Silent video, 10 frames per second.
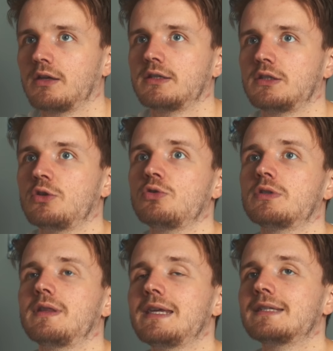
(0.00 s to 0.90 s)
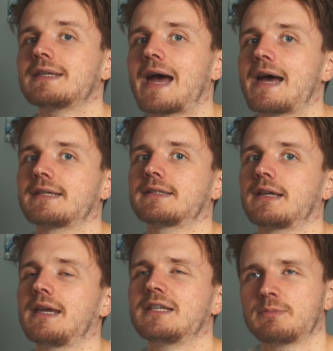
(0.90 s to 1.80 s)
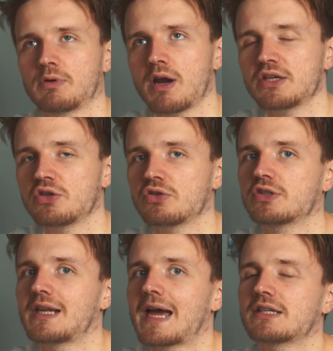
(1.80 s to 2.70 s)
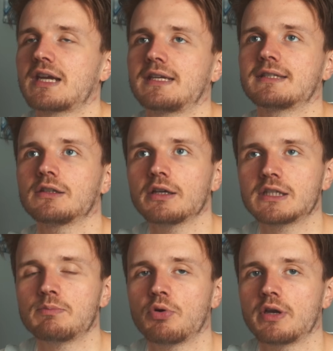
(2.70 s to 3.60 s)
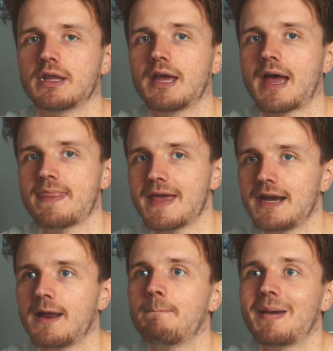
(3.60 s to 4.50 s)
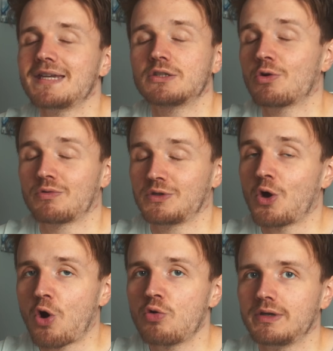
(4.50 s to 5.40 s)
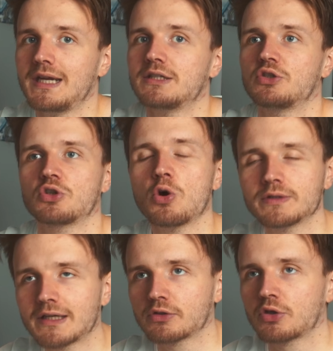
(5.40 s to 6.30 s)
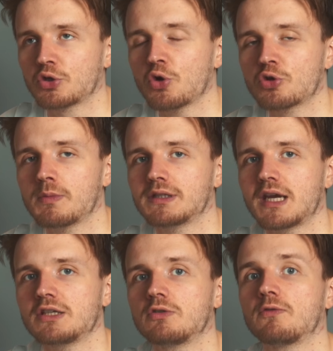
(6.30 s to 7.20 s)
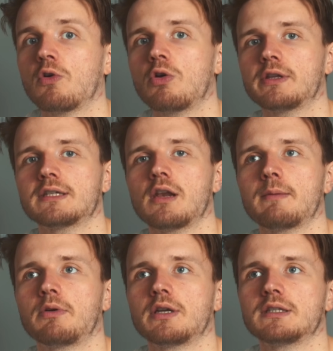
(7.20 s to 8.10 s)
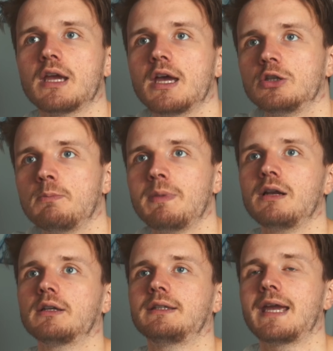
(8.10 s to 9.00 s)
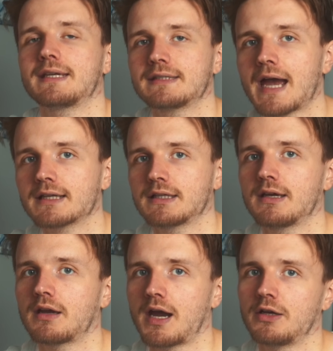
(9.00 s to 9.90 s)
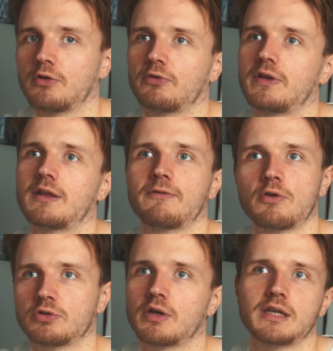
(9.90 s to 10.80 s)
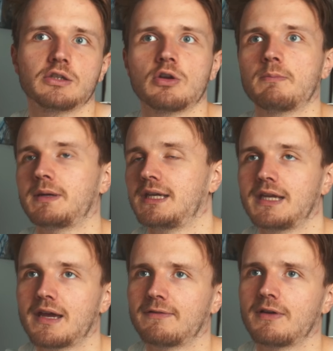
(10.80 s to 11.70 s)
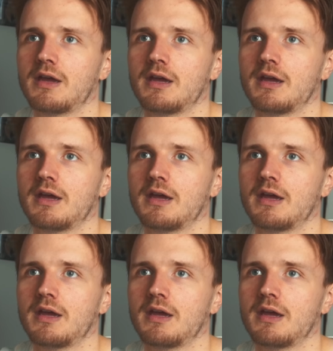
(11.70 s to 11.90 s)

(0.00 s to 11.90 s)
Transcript: is use this as inspiration slash a starting point, And then based on your own needs, just go down to the documentation for all these libraries to build the exact kind of either photo editor, PDF